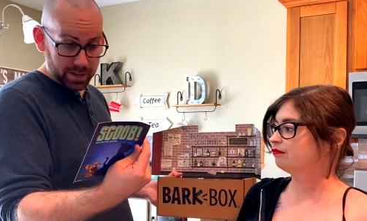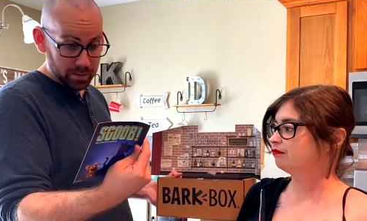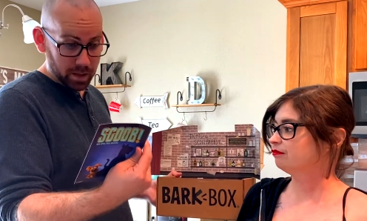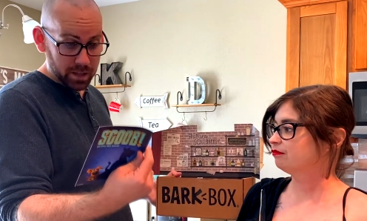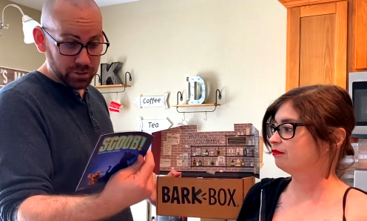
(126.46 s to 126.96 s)

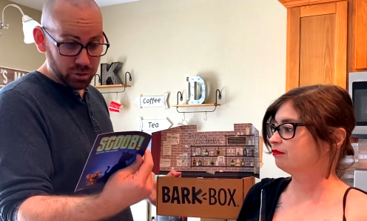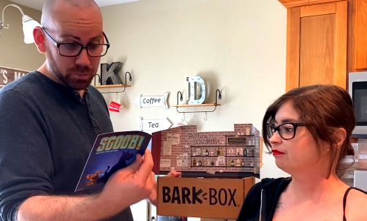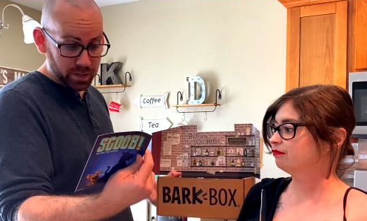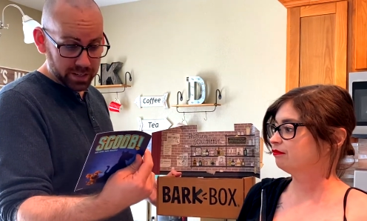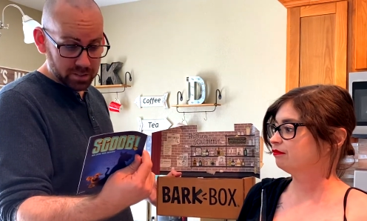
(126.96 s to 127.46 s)
Speaker 1: I, I,
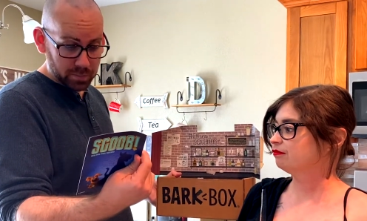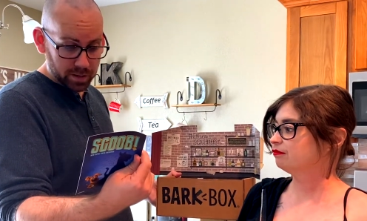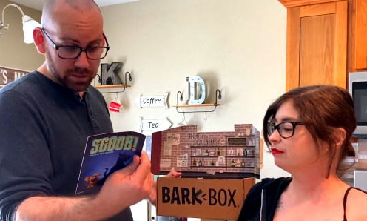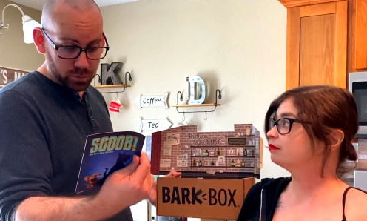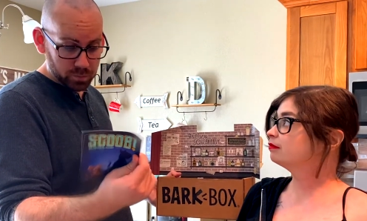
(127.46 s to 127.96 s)
assume our next
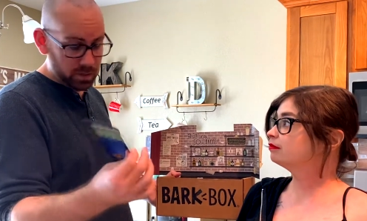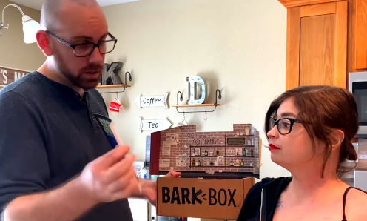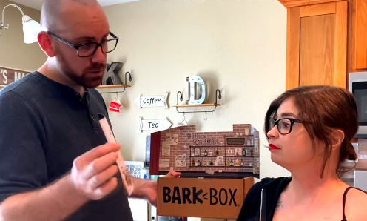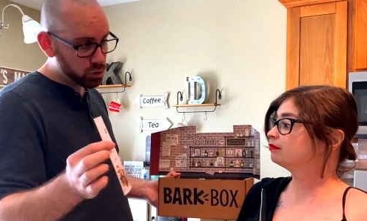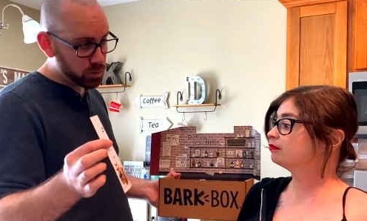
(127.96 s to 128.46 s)
box will
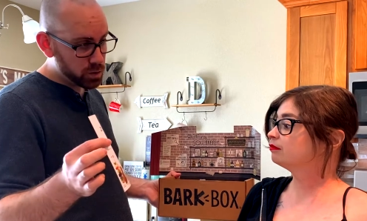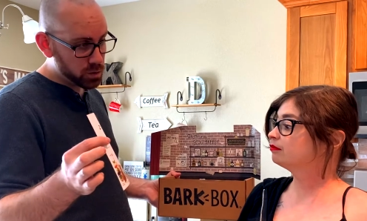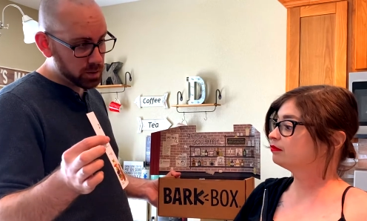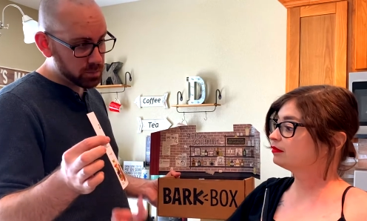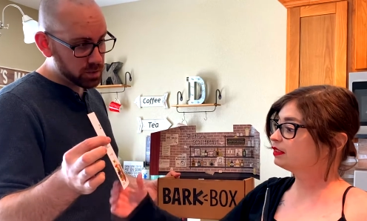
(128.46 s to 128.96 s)
be
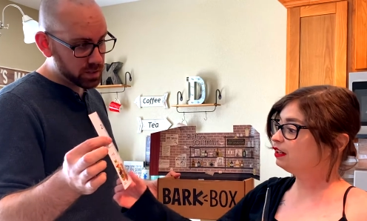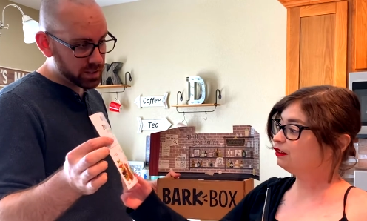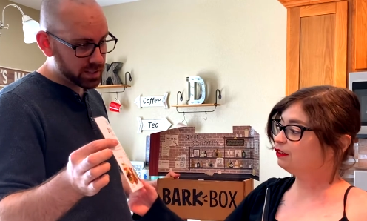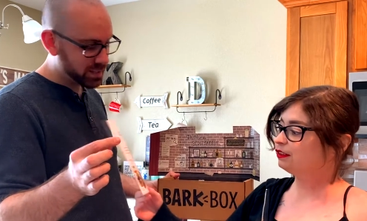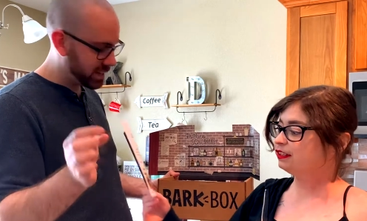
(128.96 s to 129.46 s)
Scooby-Doo themed.
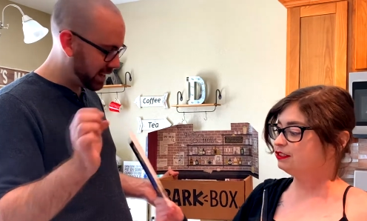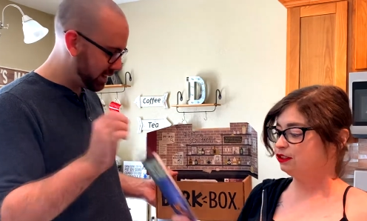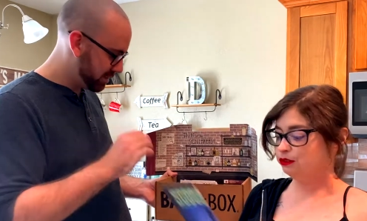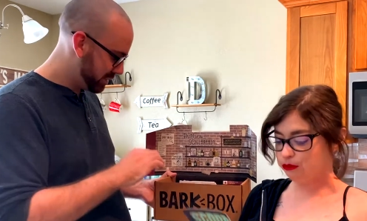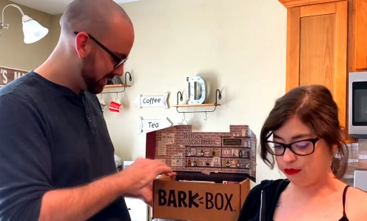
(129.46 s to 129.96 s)
Oh, it's
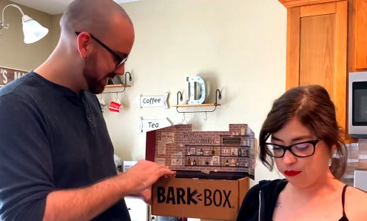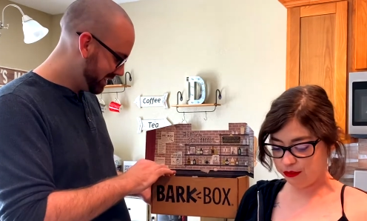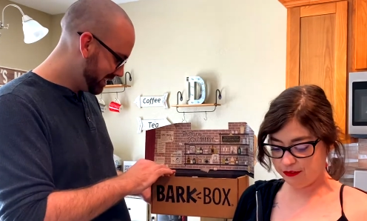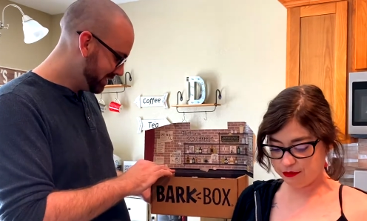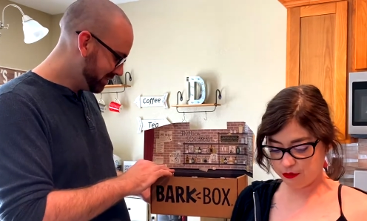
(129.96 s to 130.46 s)
that's cute.
Speaker 2: Of,
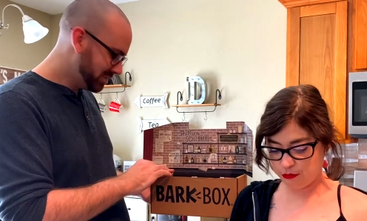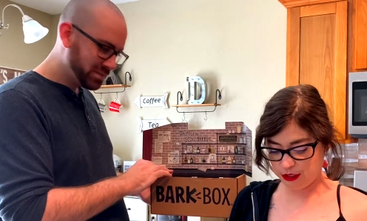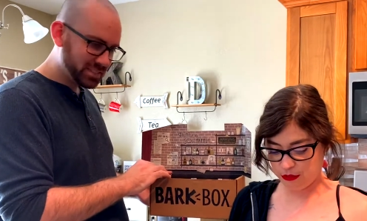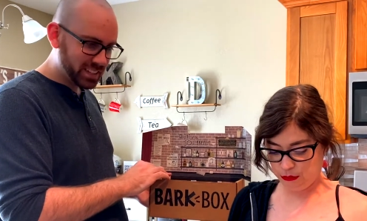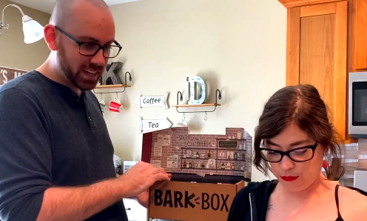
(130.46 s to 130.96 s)
you love
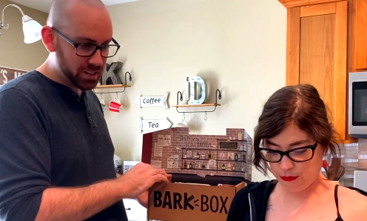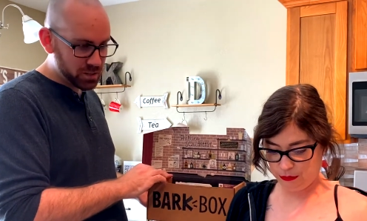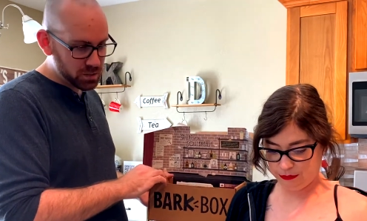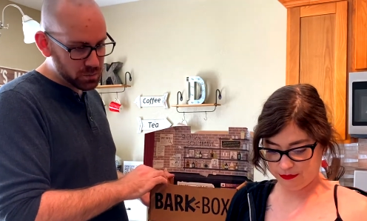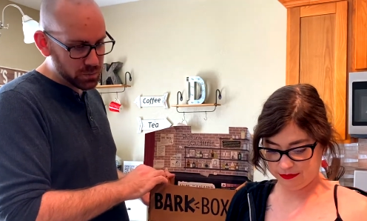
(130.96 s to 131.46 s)

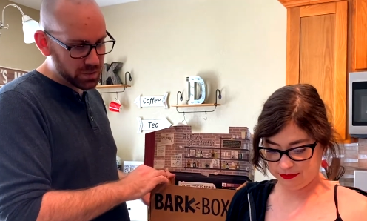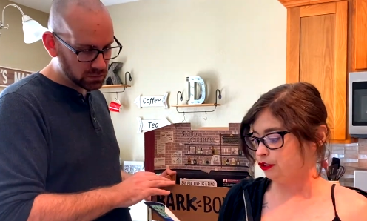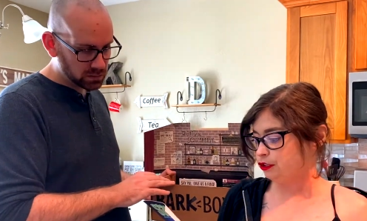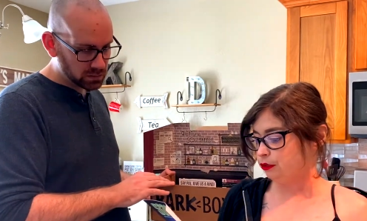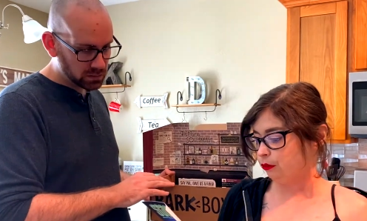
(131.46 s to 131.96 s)
Scooby-Doo. I do.
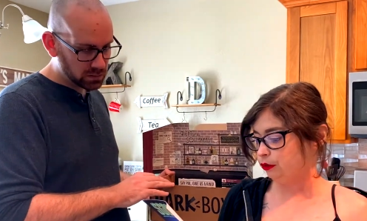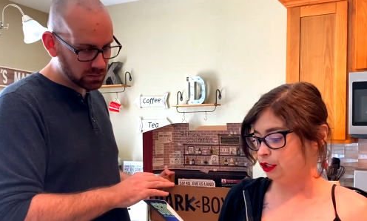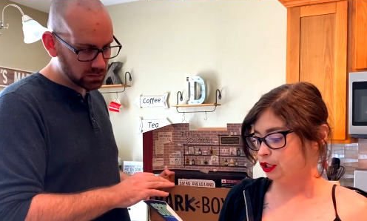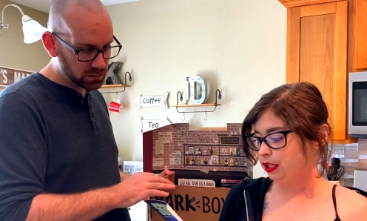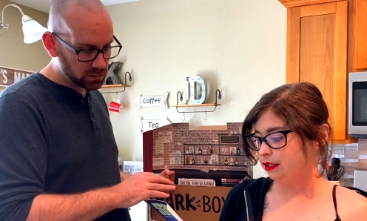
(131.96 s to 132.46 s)
Here's your
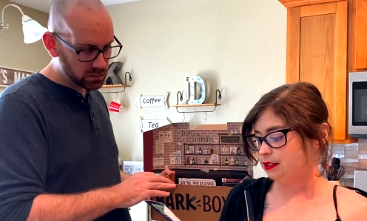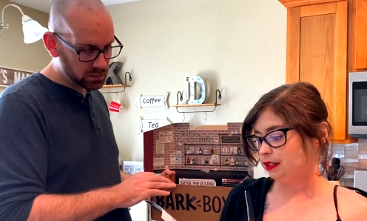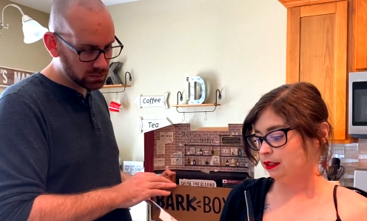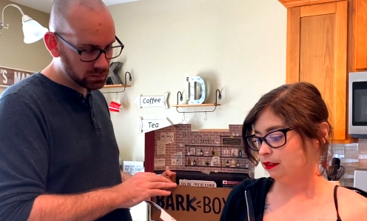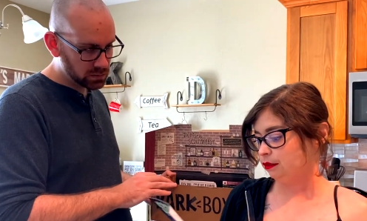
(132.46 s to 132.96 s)
only
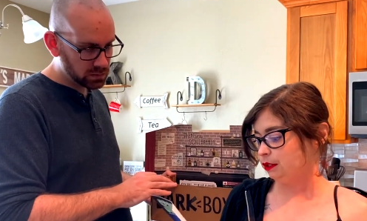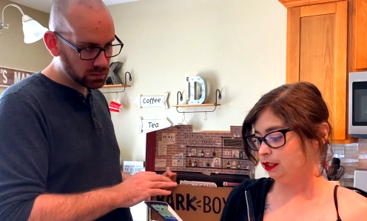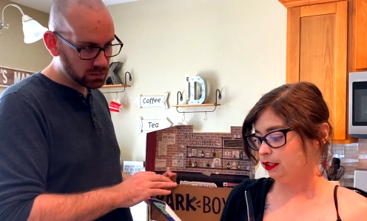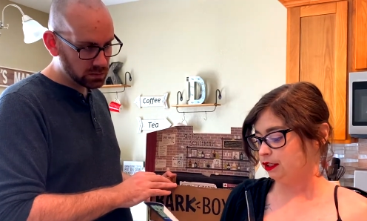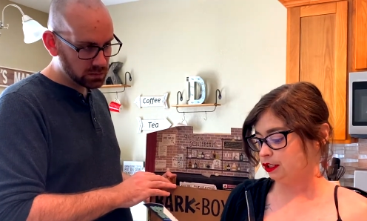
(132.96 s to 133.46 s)
chance to get the
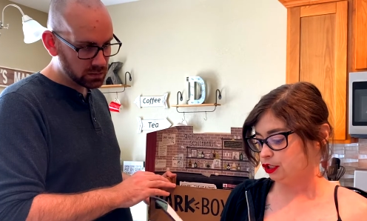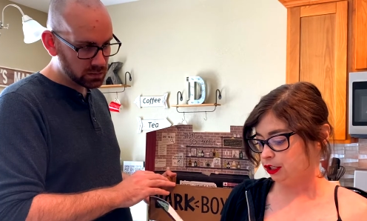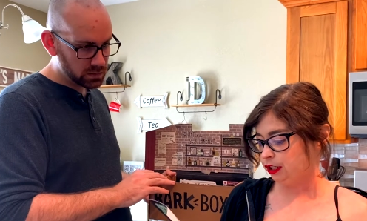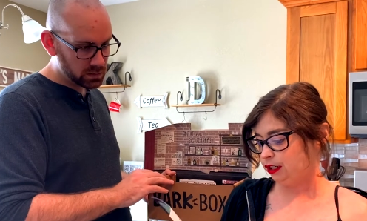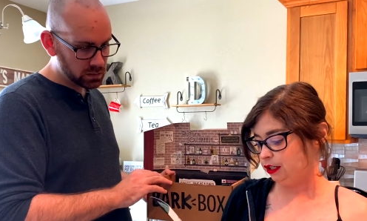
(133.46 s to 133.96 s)
limited
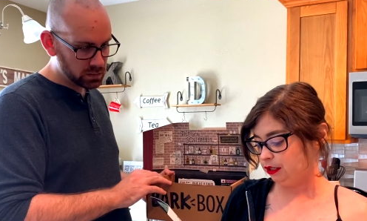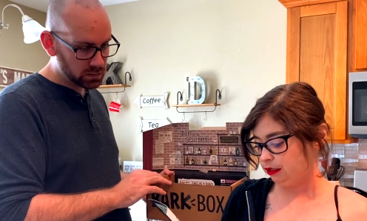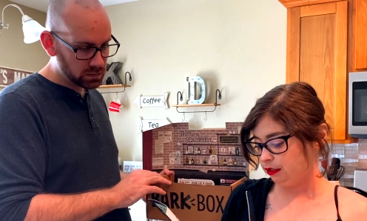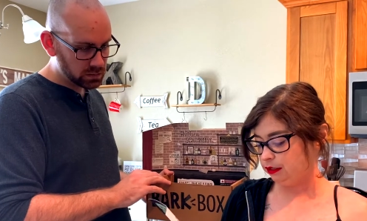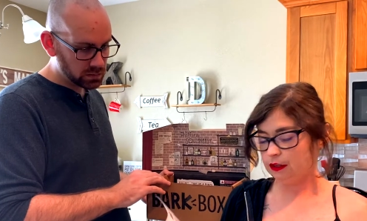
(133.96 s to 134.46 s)

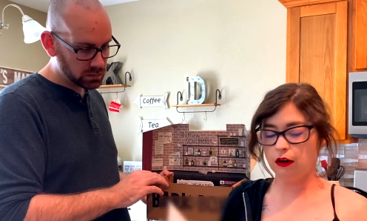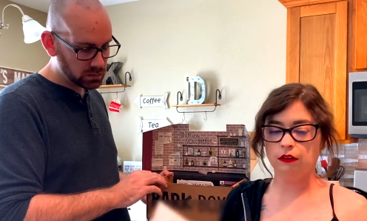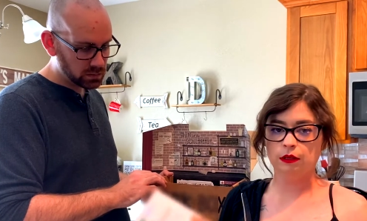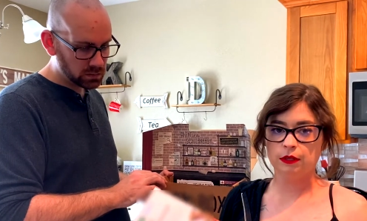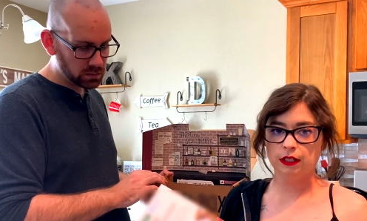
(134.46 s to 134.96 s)
edition. They're
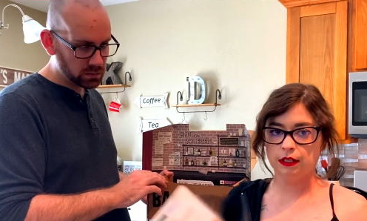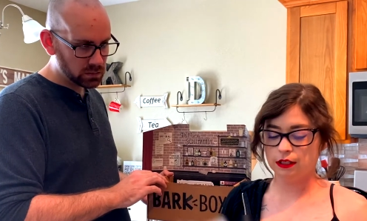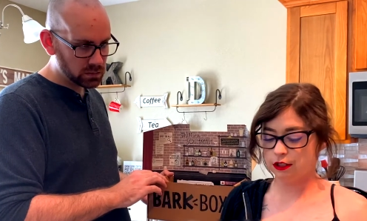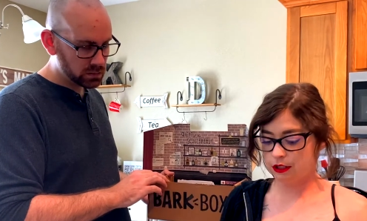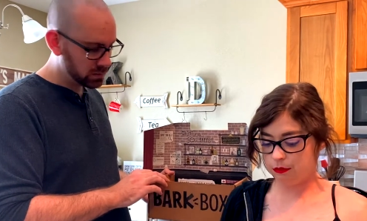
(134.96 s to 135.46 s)
all limited
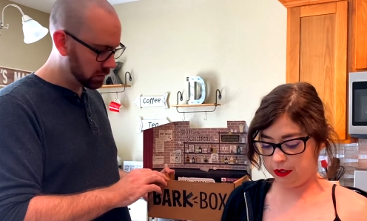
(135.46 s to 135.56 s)
edition,